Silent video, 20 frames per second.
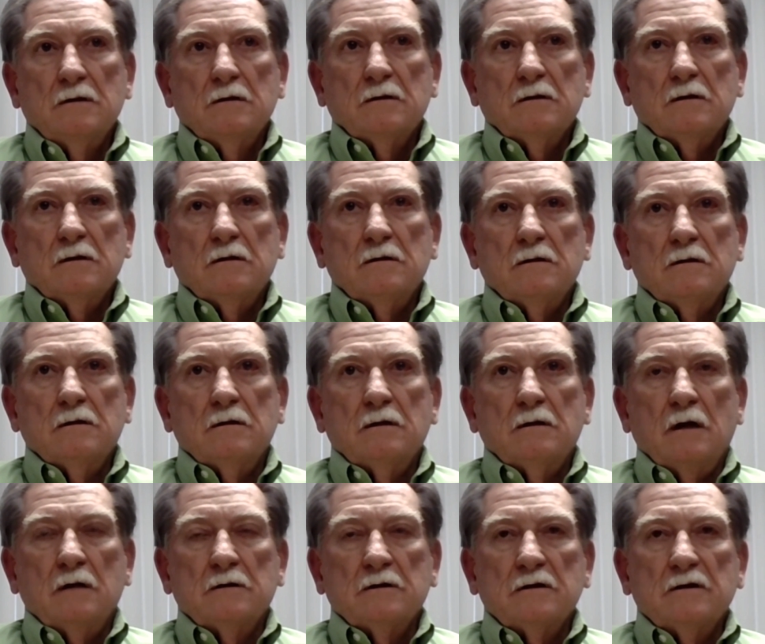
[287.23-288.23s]
a
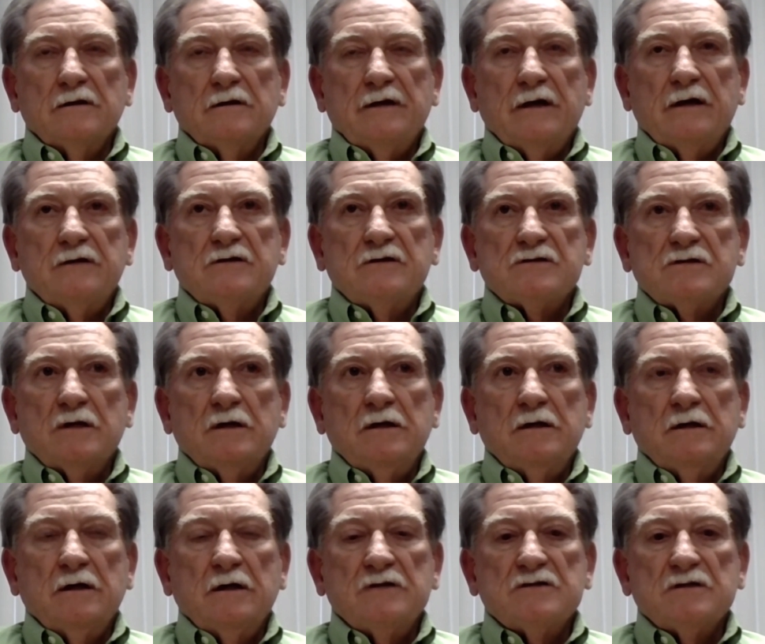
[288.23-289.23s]
little of that design in
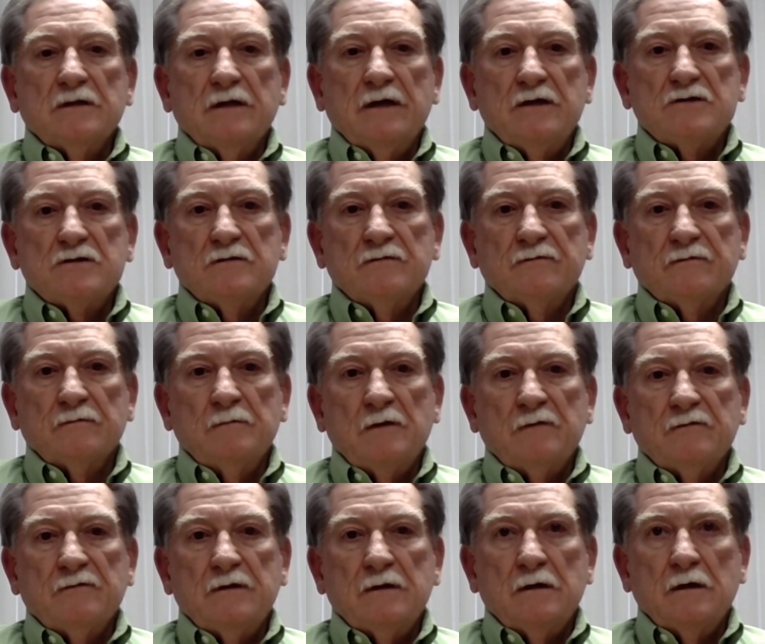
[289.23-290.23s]
isolation from
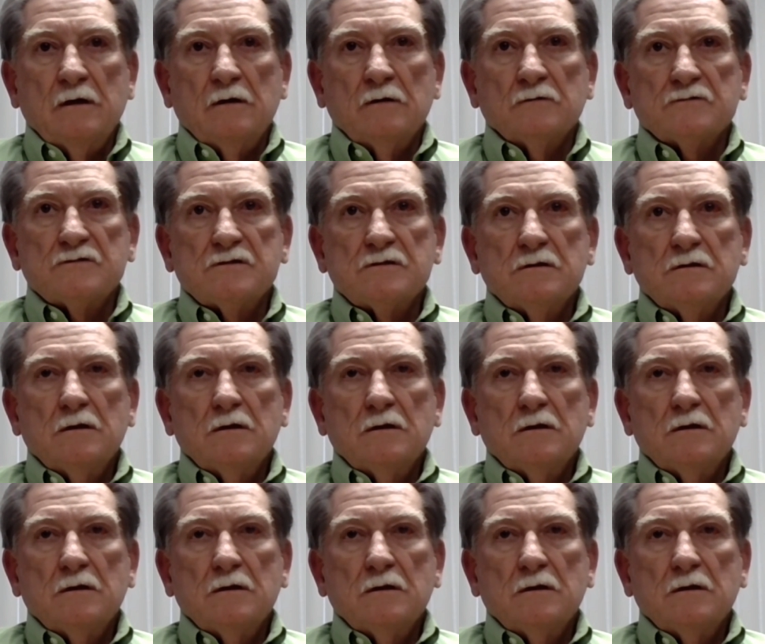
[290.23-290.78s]
everything else.